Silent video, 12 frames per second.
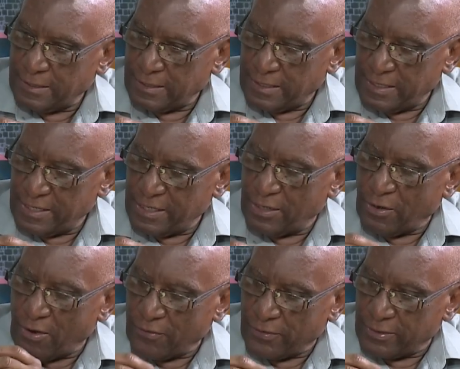in the
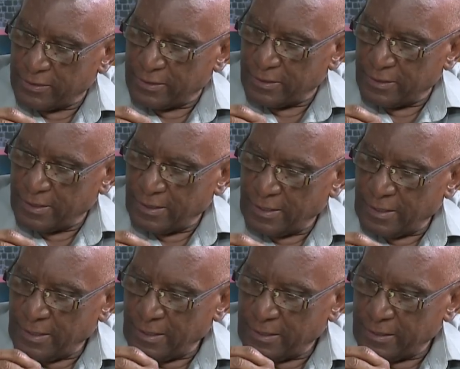long run,
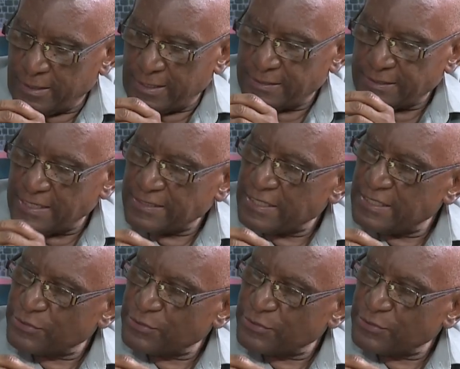the intention